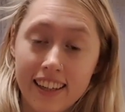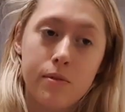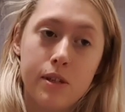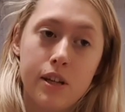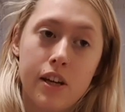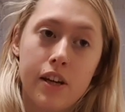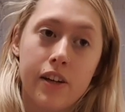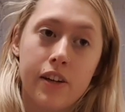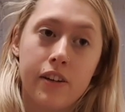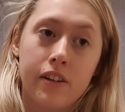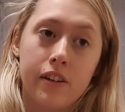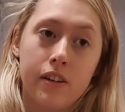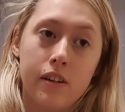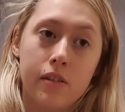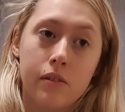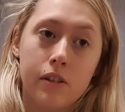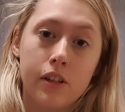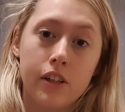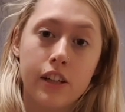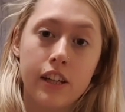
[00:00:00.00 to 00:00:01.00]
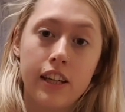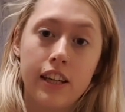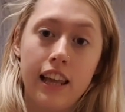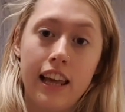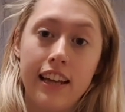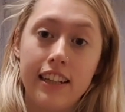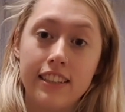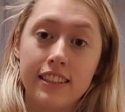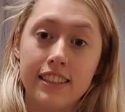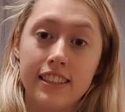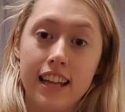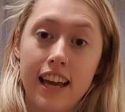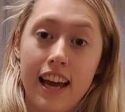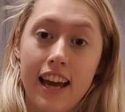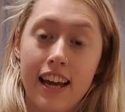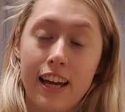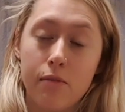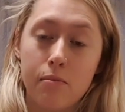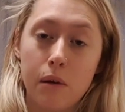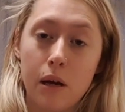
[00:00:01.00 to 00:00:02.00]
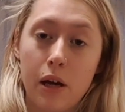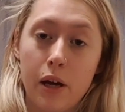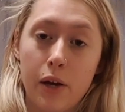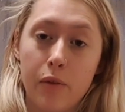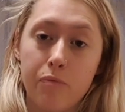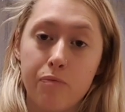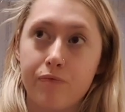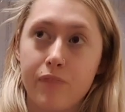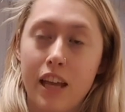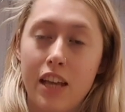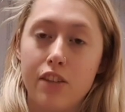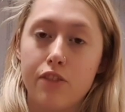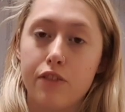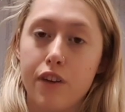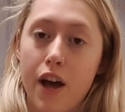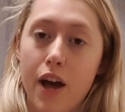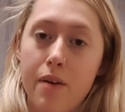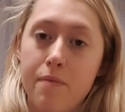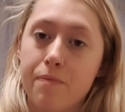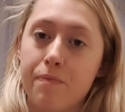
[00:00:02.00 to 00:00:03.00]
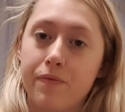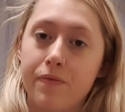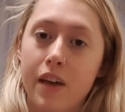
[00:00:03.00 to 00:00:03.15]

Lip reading: So I'm cooking late today, but that's fine.